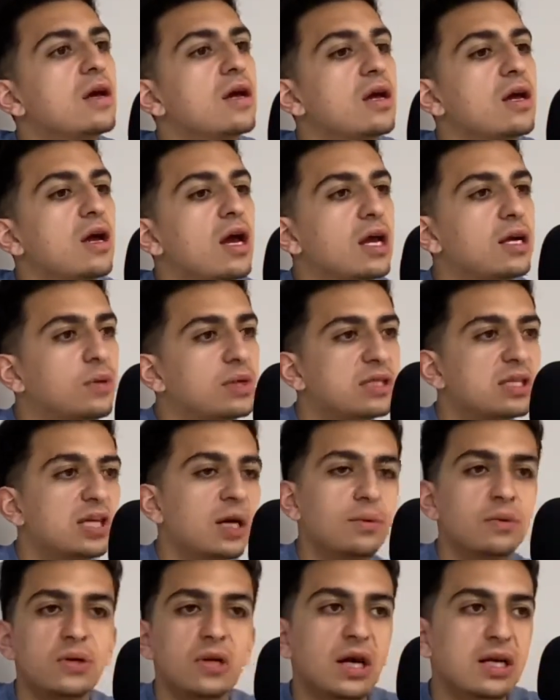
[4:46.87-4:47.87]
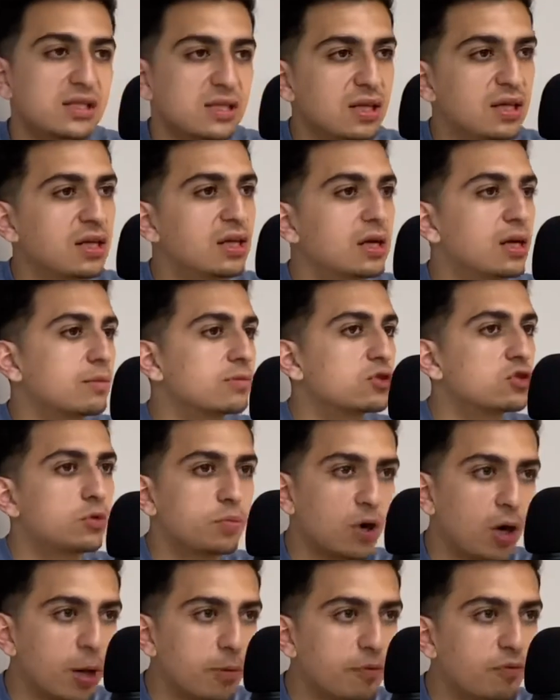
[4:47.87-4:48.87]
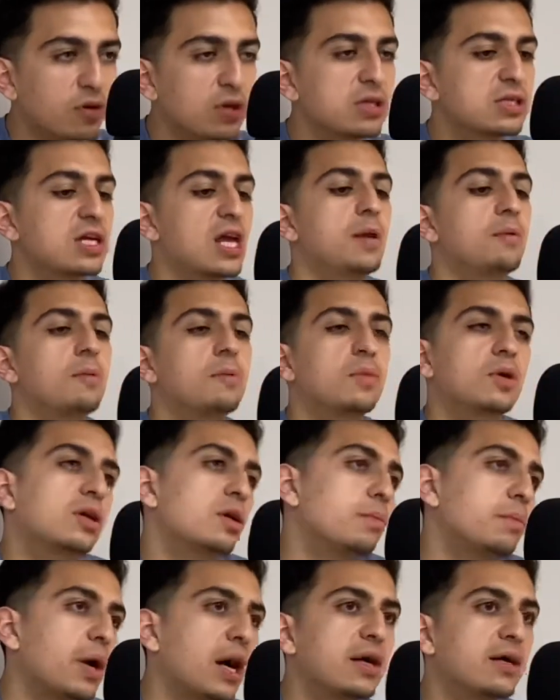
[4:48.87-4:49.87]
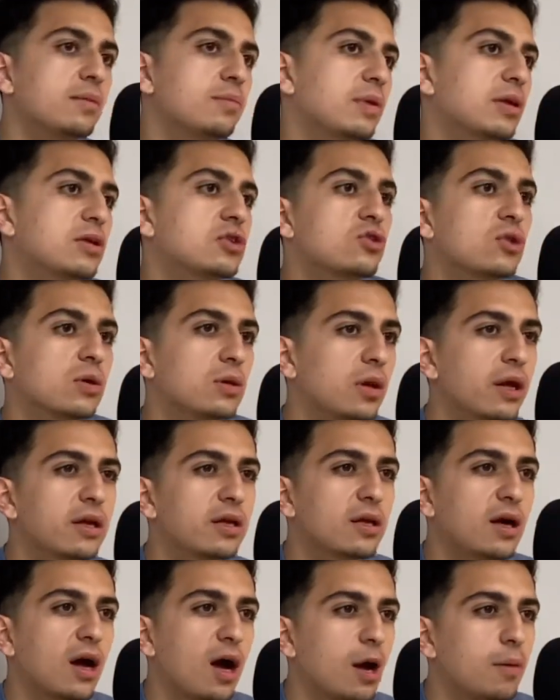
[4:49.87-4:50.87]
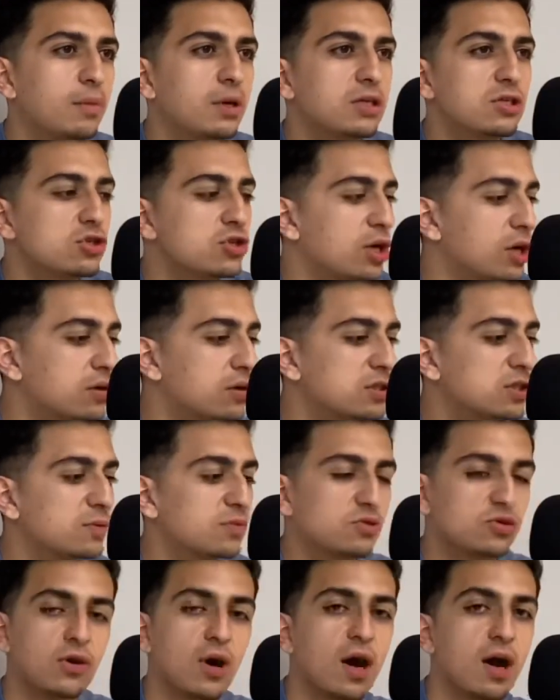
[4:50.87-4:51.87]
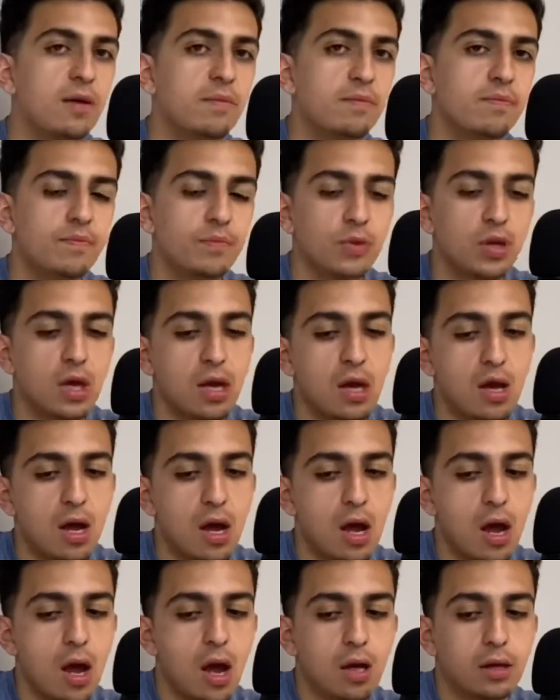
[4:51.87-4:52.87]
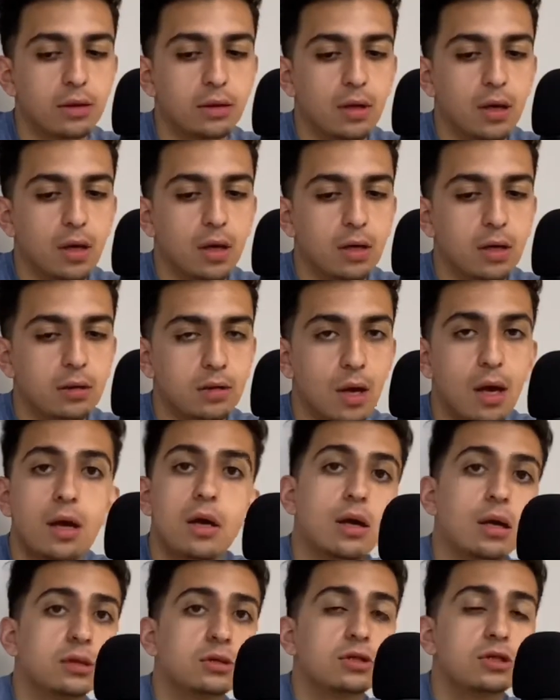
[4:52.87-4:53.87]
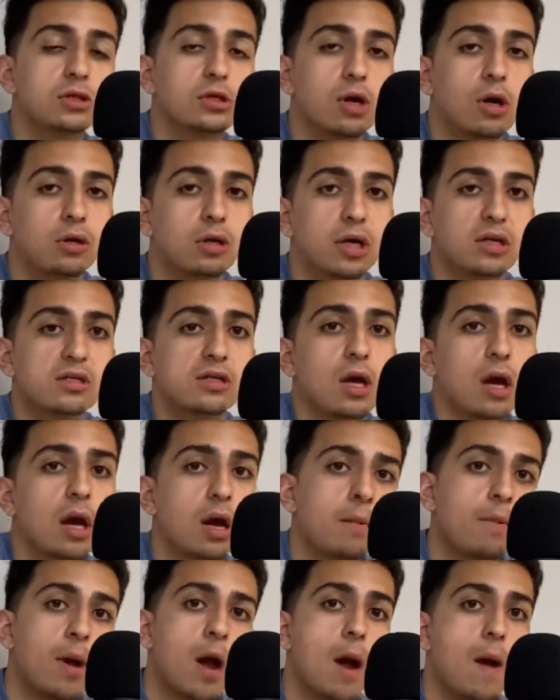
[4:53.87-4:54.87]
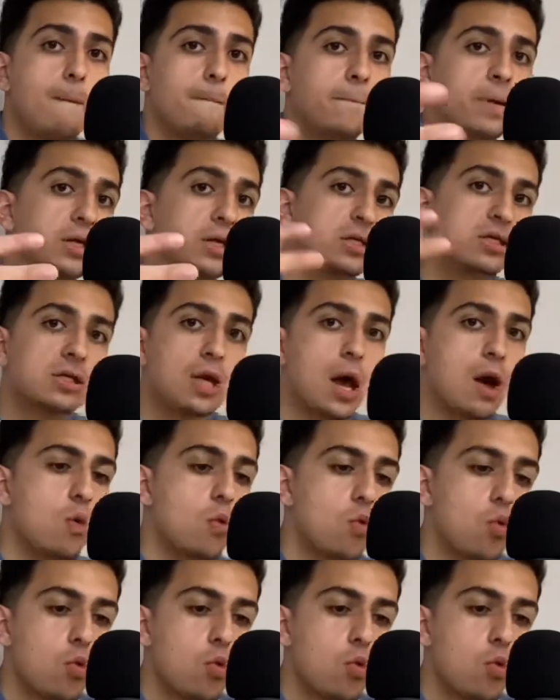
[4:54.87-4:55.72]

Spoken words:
Anyway, tell me what you guys think. I'm super hyped for this game. I'm going to buy it. Make sure to like, comment, share, subscribe. And yeah, I'll see y'all next time. Peace out.